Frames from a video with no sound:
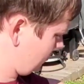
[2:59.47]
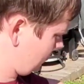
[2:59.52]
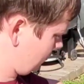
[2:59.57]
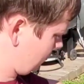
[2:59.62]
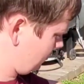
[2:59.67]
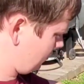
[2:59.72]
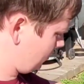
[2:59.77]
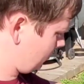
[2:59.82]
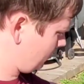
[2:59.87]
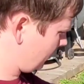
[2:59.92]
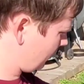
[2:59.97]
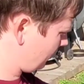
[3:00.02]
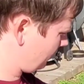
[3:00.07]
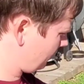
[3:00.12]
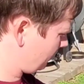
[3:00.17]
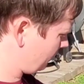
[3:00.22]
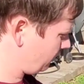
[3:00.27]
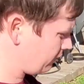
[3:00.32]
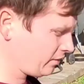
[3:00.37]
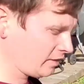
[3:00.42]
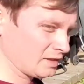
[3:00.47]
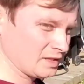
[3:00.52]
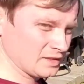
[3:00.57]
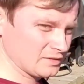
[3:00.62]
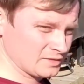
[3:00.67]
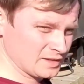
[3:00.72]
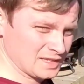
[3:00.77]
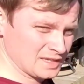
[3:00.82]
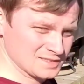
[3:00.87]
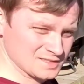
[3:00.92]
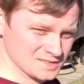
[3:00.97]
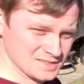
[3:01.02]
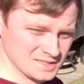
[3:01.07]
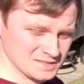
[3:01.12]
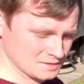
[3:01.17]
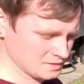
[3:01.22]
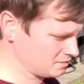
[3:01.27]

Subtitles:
Should be a fairly fast season.